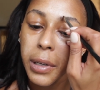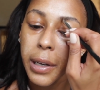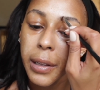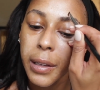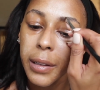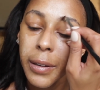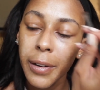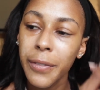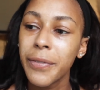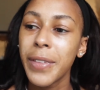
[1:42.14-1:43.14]
I think
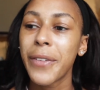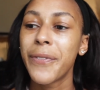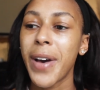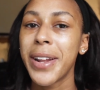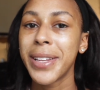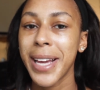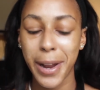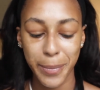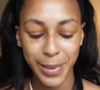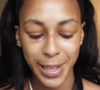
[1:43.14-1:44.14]
they're like finally at a
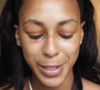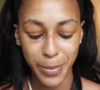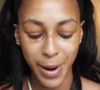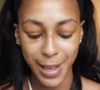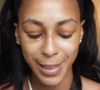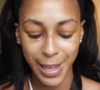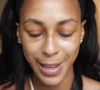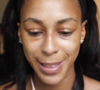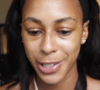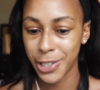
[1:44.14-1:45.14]
place where I like
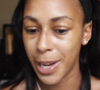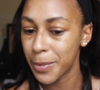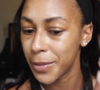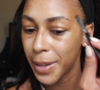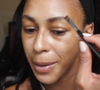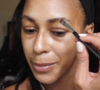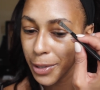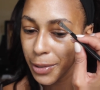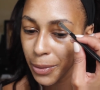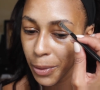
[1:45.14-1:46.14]
the shape of them
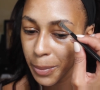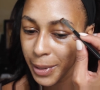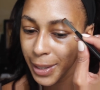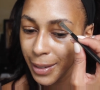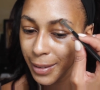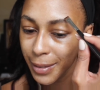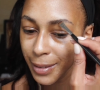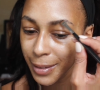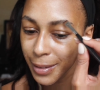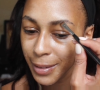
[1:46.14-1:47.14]
just normally,
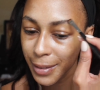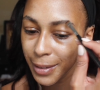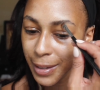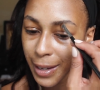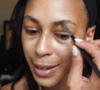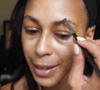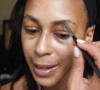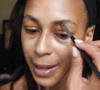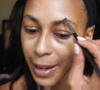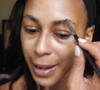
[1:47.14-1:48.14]

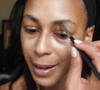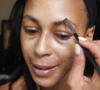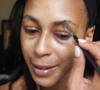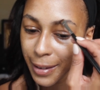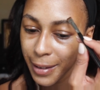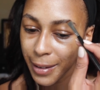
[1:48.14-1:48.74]
and